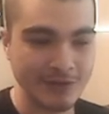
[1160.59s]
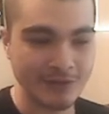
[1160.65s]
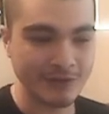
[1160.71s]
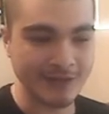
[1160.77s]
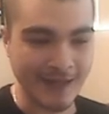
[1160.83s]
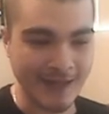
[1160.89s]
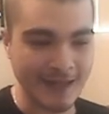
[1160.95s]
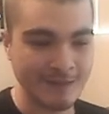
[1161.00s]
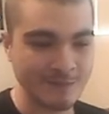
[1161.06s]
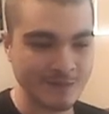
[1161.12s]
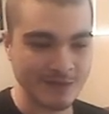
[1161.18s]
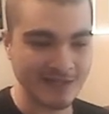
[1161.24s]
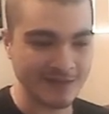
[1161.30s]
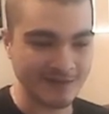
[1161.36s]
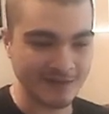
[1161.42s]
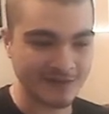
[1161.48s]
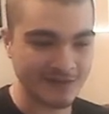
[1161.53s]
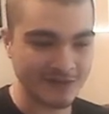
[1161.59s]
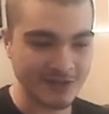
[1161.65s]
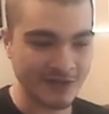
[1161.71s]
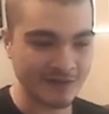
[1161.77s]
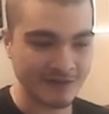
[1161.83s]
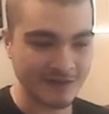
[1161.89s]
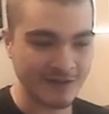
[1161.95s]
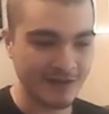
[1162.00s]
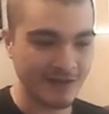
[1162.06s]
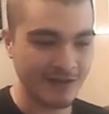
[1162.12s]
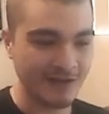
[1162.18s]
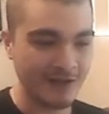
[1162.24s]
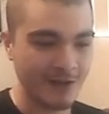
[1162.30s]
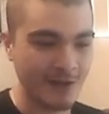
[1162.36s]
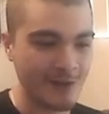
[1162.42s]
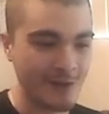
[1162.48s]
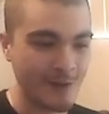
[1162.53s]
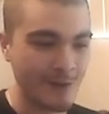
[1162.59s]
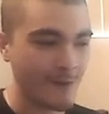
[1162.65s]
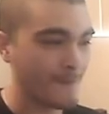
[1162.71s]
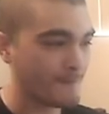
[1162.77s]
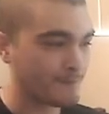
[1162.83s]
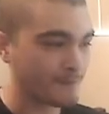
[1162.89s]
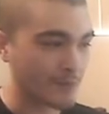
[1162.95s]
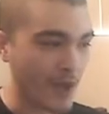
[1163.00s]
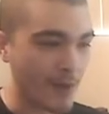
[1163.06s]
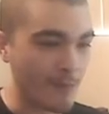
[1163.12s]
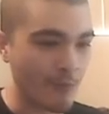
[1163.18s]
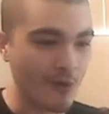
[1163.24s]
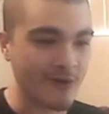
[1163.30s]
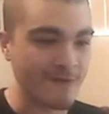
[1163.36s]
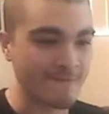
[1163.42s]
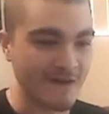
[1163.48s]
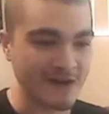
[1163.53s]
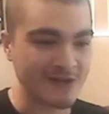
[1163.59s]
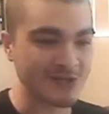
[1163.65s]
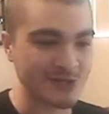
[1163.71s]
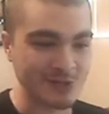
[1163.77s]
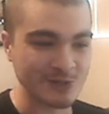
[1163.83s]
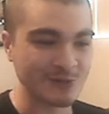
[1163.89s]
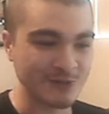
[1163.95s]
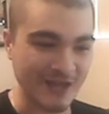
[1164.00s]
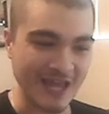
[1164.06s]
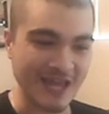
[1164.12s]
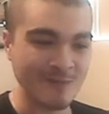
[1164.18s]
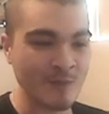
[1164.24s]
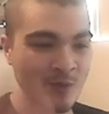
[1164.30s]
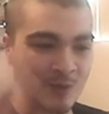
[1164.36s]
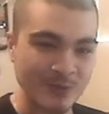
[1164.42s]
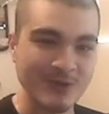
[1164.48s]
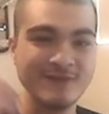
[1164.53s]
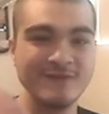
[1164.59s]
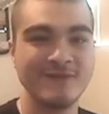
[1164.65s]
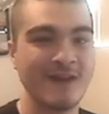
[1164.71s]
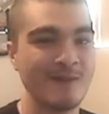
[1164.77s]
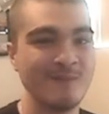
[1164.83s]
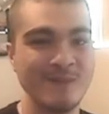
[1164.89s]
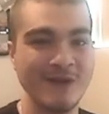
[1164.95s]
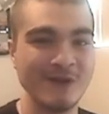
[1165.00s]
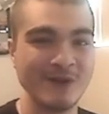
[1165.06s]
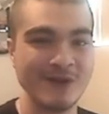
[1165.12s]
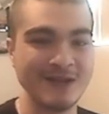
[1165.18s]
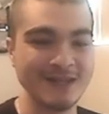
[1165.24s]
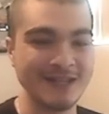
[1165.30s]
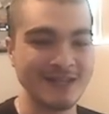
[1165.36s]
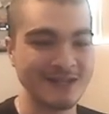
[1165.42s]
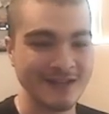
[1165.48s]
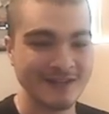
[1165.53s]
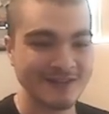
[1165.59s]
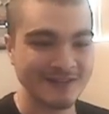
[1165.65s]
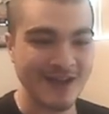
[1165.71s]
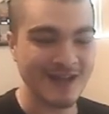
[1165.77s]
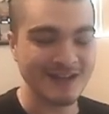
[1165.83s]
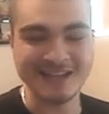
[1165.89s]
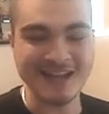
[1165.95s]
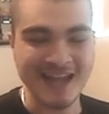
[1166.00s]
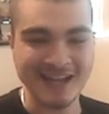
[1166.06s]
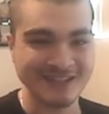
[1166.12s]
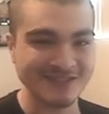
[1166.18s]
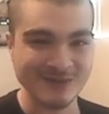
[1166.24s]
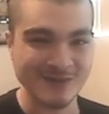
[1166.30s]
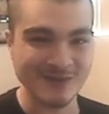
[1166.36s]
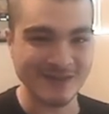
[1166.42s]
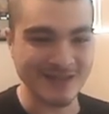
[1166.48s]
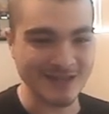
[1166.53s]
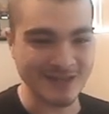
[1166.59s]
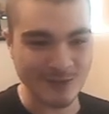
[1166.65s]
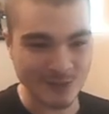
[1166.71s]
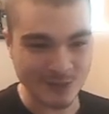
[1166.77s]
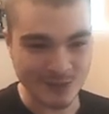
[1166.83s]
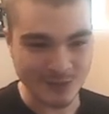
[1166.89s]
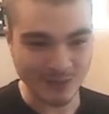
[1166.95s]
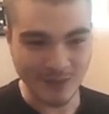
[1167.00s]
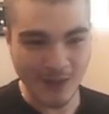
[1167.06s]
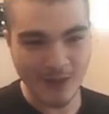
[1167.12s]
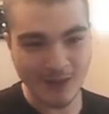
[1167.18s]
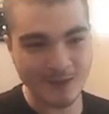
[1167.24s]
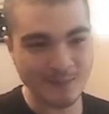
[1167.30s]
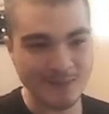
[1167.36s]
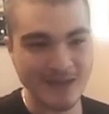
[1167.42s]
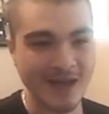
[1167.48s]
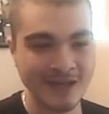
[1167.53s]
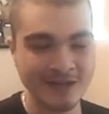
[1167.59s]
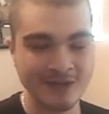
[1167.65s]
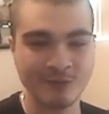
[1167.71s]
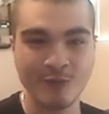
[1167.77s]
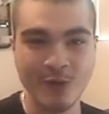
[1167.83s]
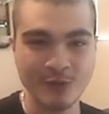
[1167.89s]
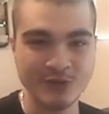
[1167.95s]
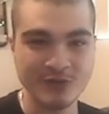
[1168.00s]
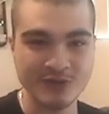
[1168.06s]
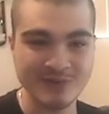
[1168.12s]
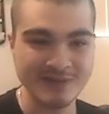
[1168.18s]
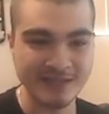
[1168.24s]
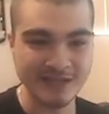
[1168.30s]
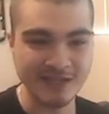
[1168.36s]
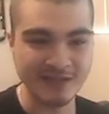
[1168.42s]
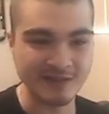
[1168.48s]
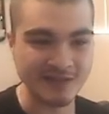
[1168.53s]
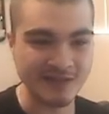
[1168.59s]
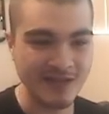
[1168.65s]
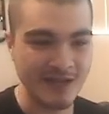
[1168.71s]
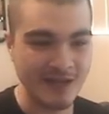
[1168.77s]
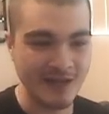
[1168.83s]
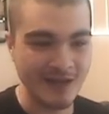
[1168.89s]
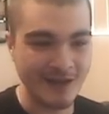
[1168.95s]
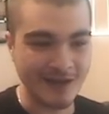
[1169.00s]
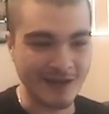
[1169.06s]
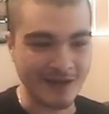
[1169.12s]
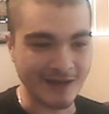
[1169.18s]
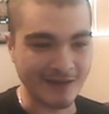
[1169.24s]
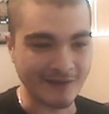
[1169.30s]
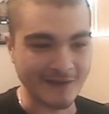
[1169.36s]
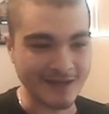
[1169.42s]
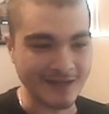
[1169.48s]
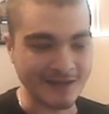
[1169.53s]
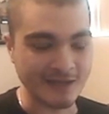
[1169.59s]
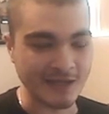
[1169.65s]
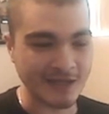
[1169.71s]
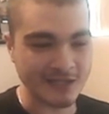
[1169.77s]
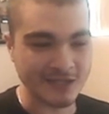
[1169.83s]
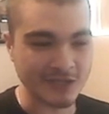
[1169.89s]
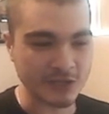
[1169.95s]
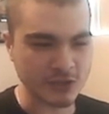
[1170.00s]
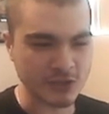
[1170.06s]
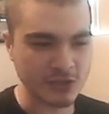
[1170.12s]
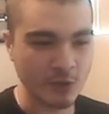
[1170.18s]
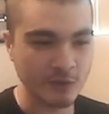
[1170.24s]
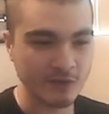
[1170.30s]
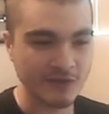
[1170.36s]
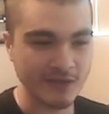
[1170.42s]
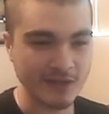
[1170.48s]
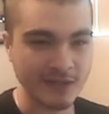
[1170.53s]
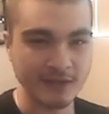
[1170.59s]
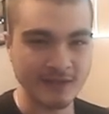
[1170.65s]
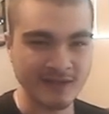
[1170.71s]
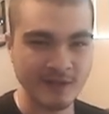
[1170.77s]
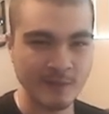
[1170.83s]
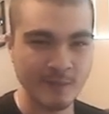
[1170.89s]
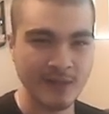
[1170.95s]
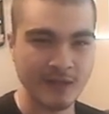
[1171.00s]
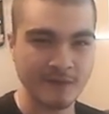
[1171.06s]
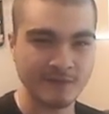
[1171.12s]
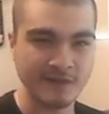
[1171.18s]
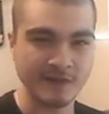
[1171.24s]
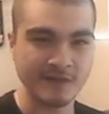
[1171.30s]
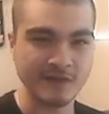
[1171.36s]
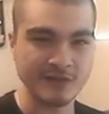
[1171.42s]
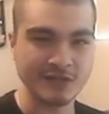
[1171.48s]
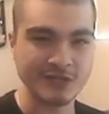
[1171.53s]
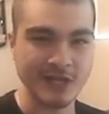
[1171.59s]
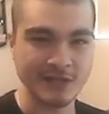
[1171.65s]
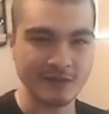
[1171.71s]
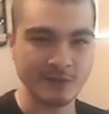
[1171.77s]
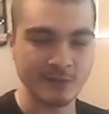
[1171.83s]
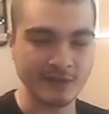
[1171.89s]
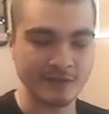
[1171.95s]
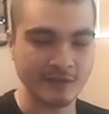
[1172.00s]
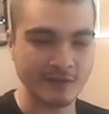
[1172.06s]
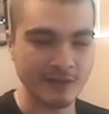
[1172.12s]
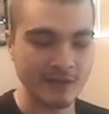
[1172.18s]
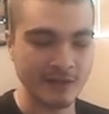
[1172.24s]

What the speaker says: game is just a more functional game with prefab mirroring, and it's not an extra thing you should lock behind a road to release. All right, it just shows like a little bit of disingenuity